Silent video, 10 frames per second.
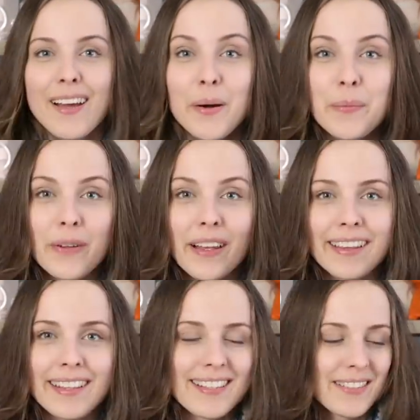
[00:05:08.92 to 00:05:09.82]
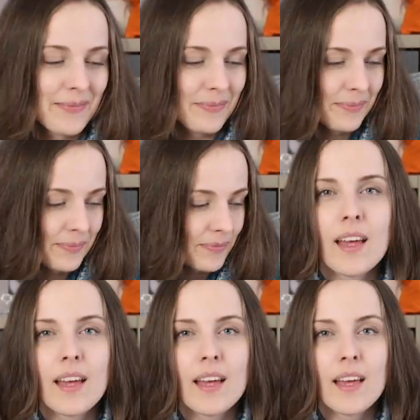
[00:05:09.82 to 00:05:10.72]
I hope you like this.
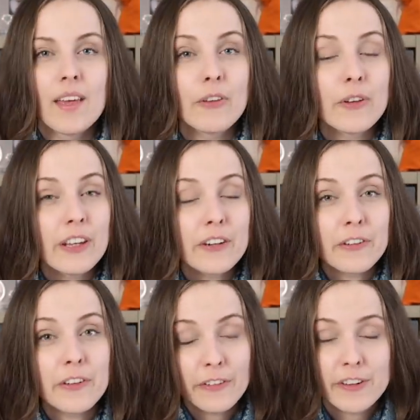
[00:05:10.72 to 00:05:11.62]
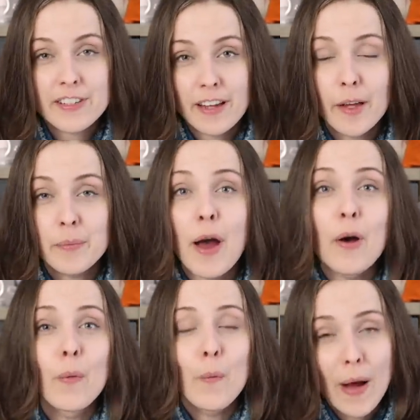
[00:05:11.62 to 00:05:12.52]
If you're here for the first time,
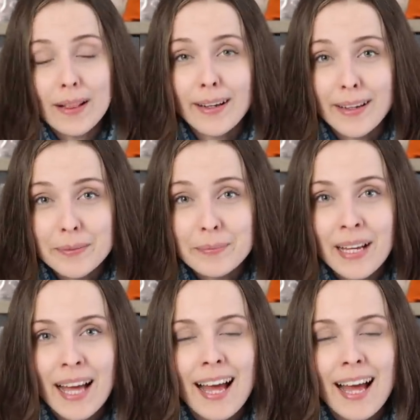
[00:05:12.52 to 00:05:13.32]
a welcome.